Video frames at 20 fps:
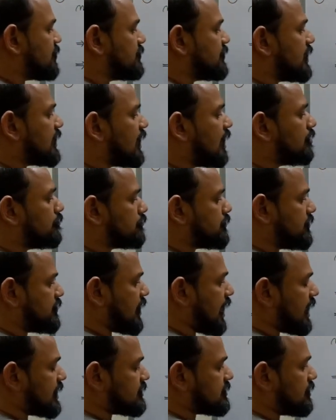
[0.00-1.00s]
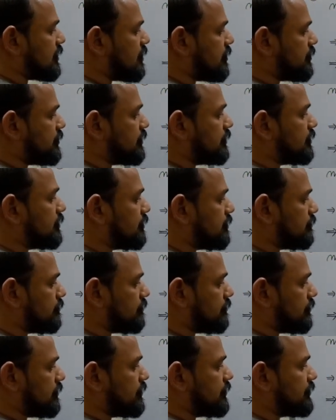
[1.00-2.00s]
and then after that
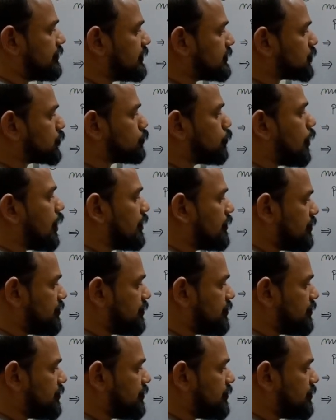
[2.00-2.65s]
this